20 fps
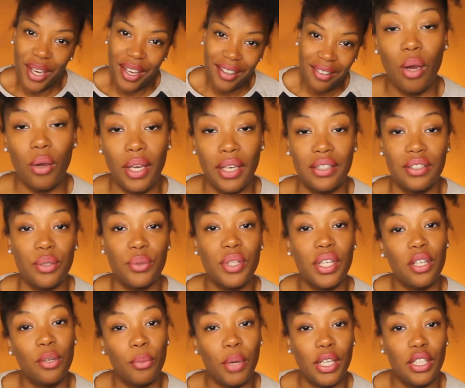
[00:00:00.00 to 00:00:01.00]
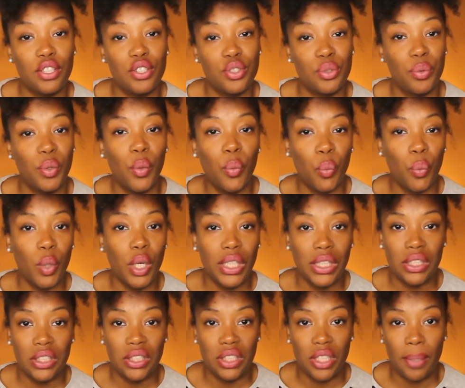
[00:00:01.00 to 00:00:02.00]
Okay, so getting right into it, what
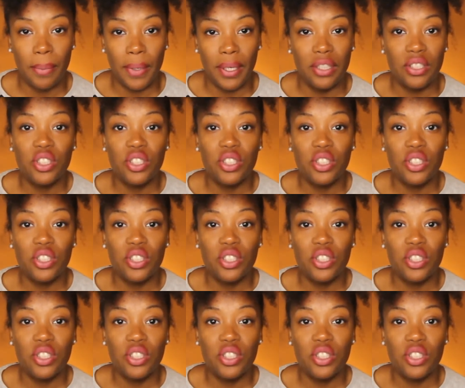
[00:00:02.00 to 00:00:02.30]
is Chebe?